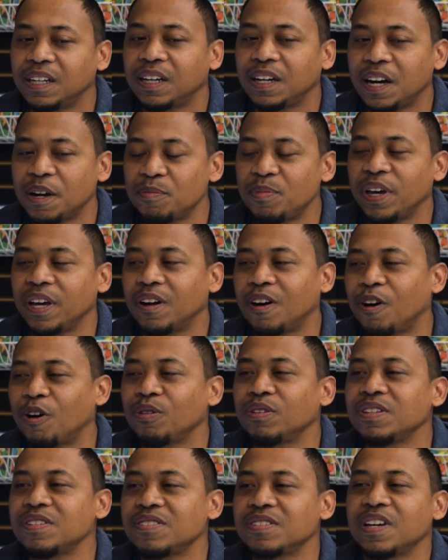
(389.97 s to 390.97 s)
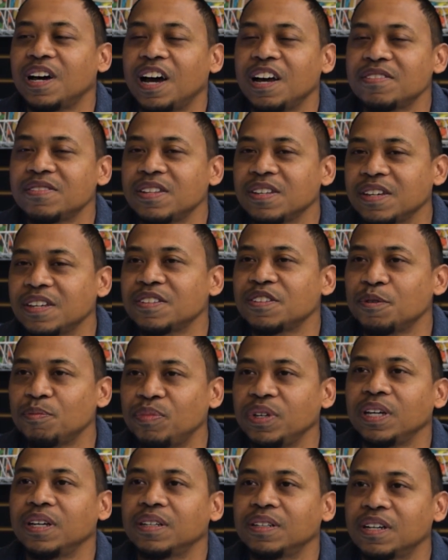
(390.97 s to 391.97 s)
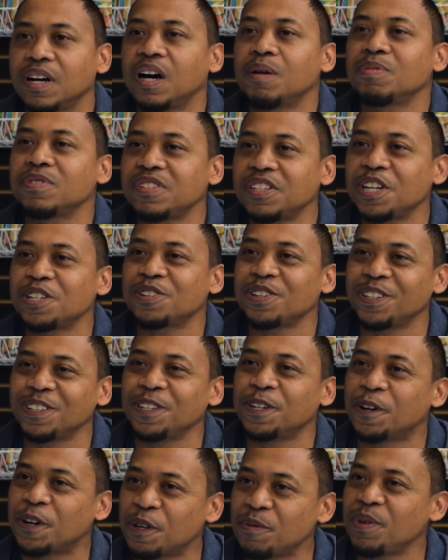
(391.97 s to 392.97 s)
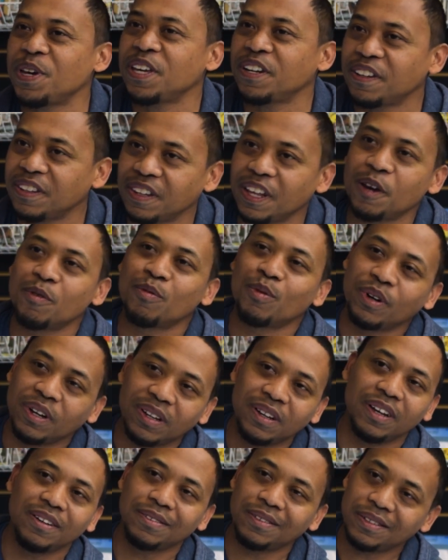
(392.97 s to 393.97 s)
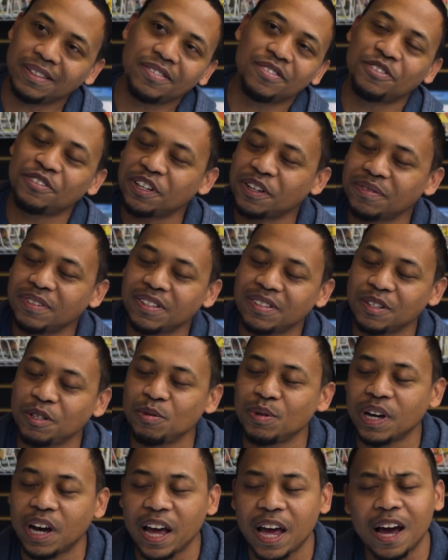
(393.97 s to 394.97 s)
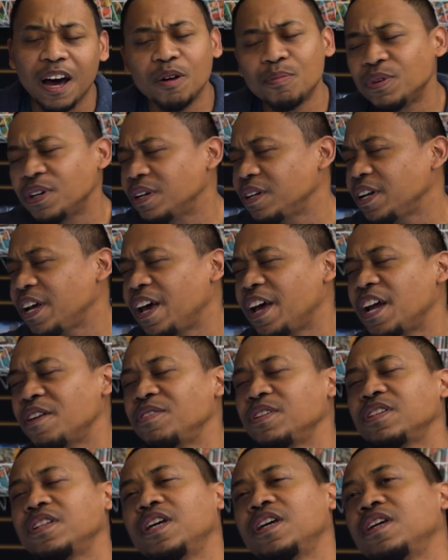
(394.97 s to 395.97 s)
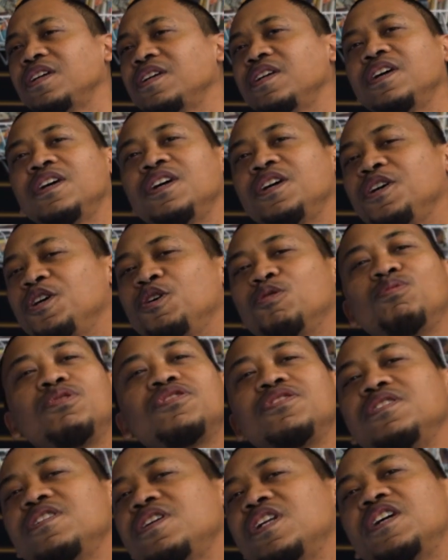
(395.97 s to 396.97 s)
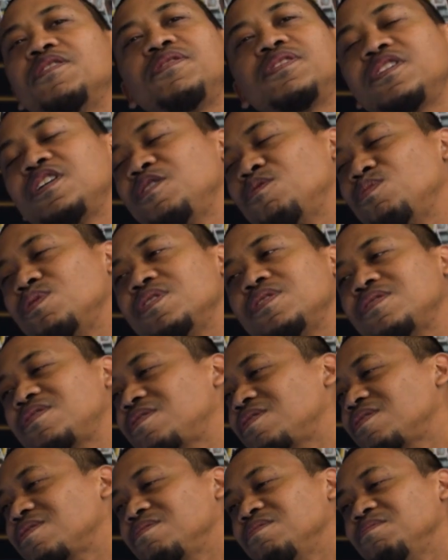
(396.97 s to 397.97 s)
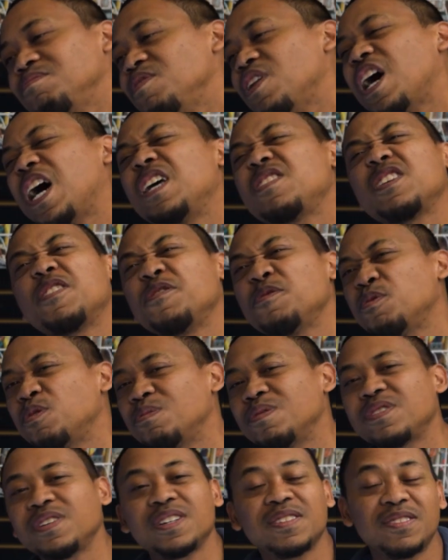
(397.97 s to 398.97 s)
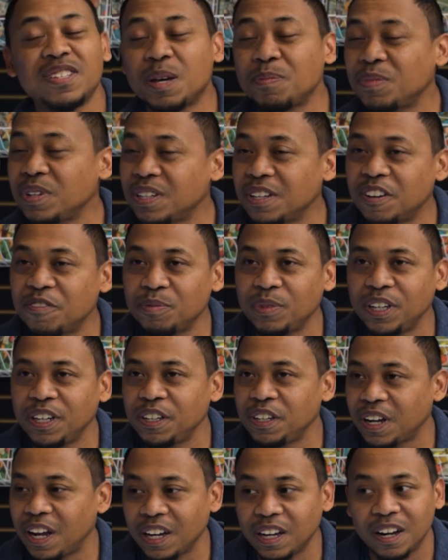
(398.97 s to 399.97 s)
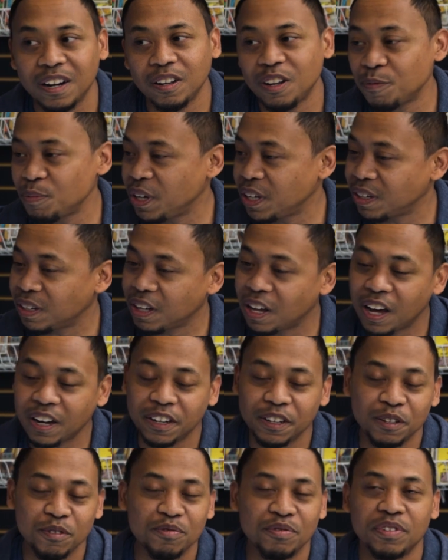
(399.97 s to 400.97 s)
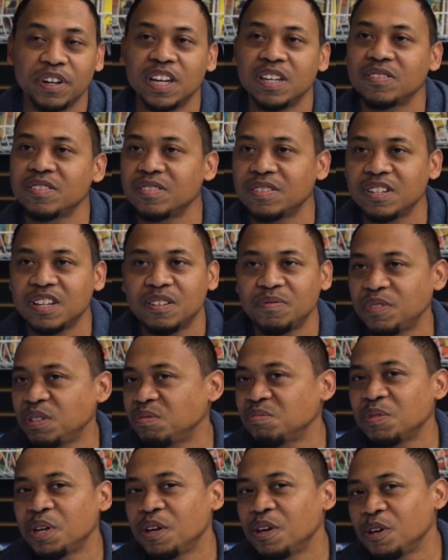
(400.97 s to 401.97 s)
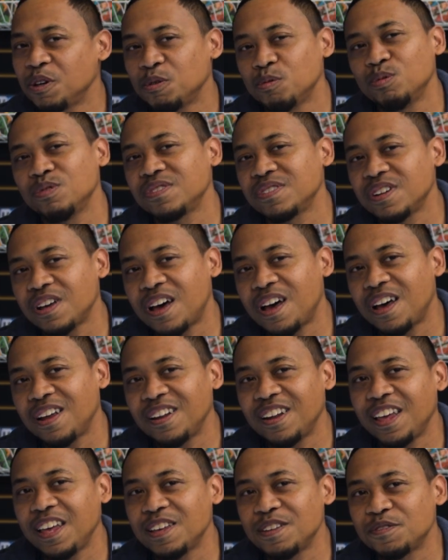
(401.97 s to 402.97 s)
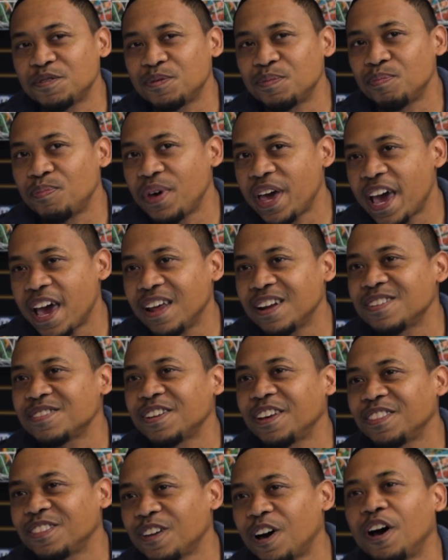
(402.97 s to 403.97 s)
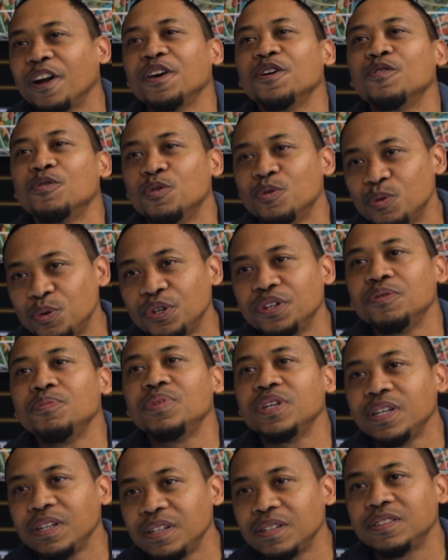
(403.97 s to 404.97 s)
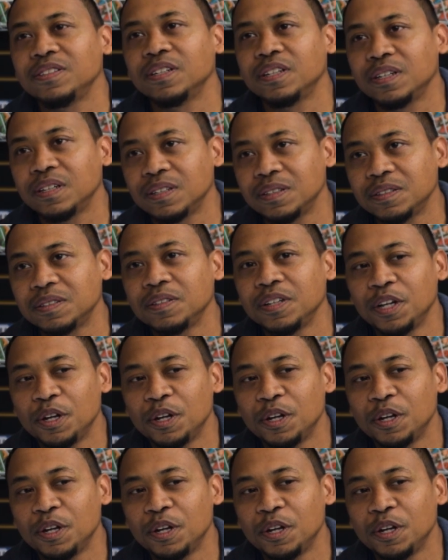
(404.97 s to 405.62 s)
I bet all these guys think it's a big competition, you know what I mean? And they want to, like, well, let's shove this new guy out. But yeah, everything was good. Everything was nice. Everyone was accepting of me. I got, I made a lot of new friends and stuff. It was not as bad as I thought it would be, you know?